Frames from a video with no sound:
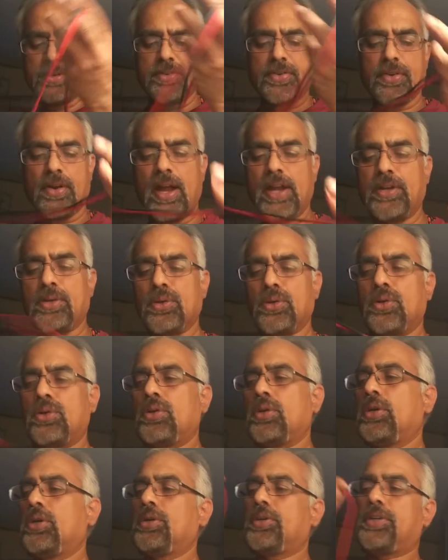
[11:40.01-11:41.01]
try
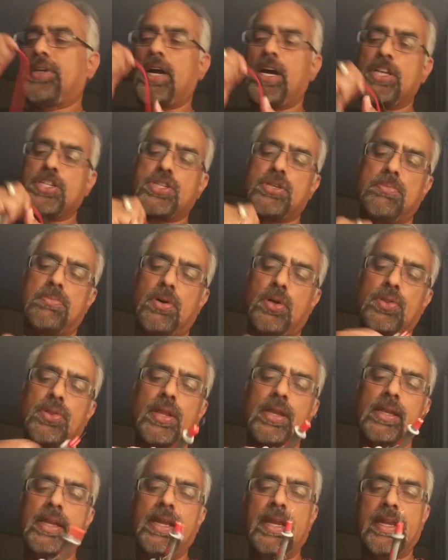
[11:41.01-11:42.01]
to touch both
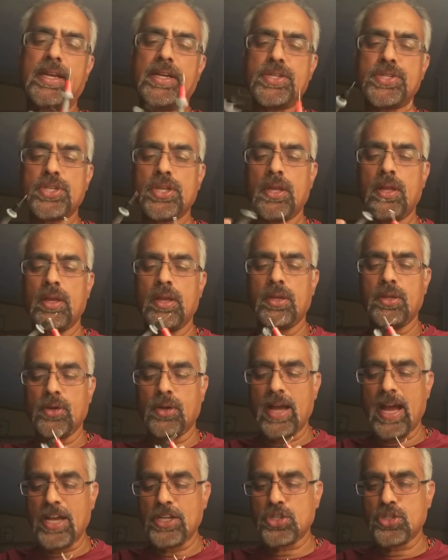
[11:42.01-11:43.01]
the leads,
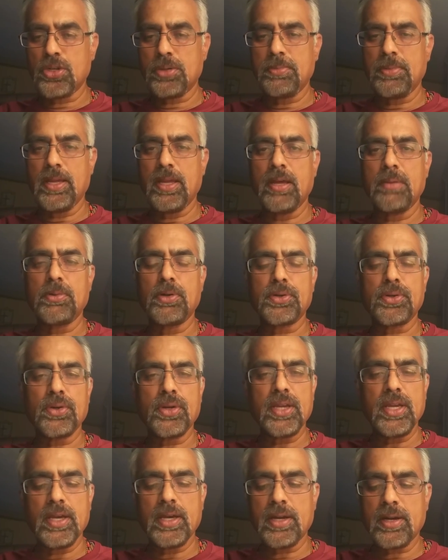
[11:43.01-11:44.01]
you guys should be able
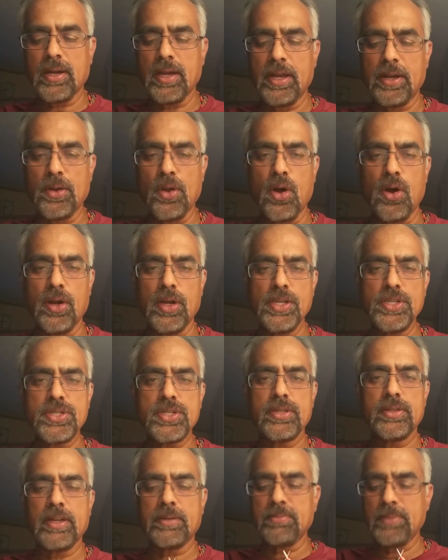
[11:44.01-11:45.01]
to hear a
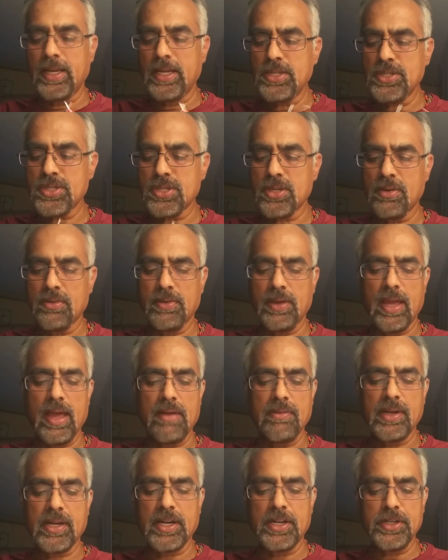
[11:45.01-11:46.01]
noise. That means we
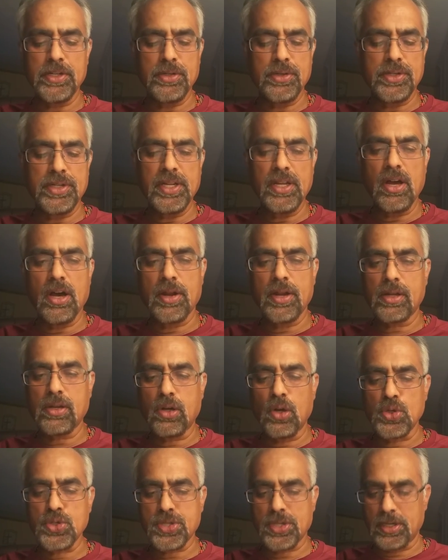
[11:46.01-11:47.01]
have a continuity or a
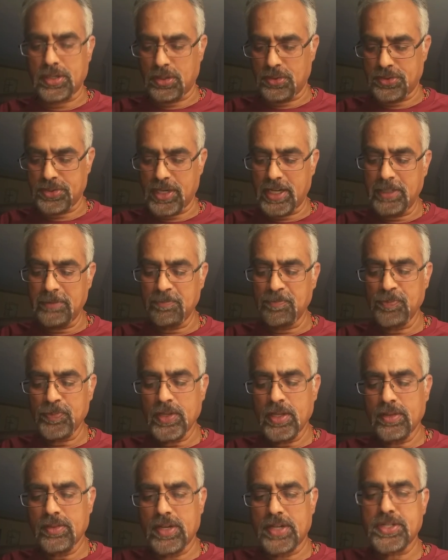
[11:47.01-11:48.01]
closed circuit, right?
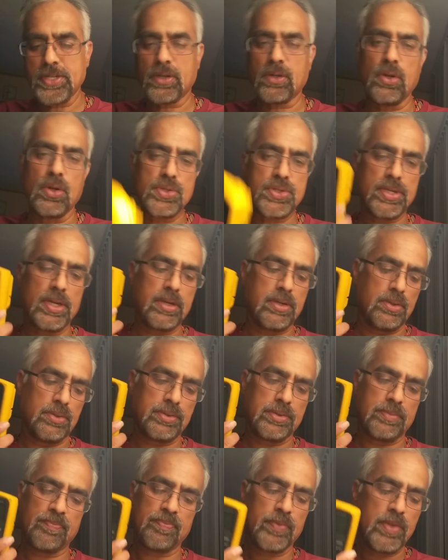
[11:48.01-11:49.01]
That's a closed
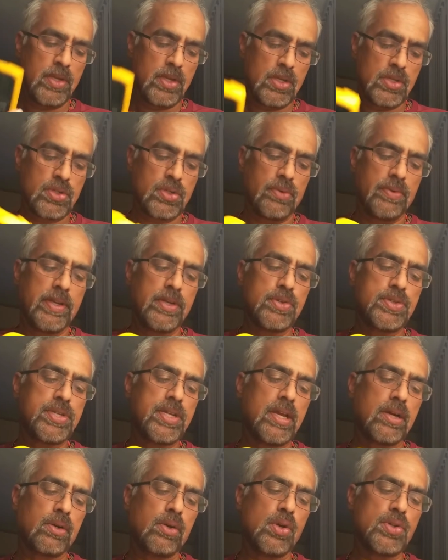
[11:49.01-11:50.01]
circuit. So when you
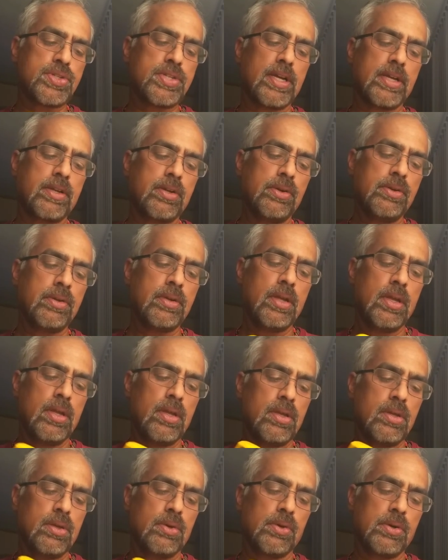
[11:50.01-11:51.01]
see a closed circuit,
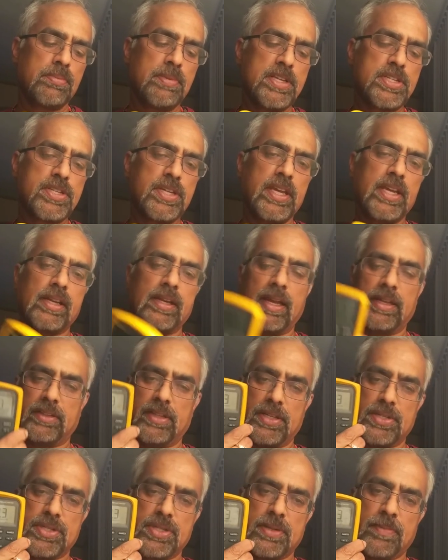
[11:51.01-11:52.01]
you will be seeing like
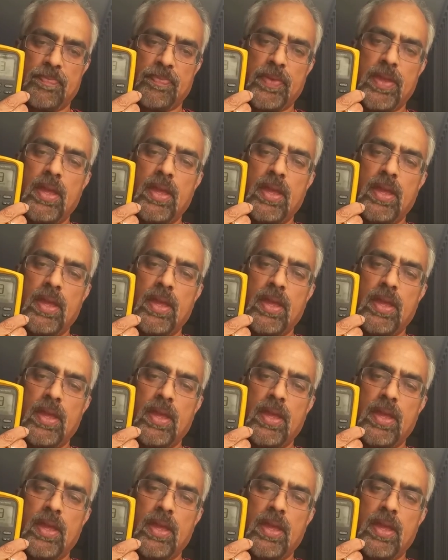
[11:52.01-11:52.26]
this.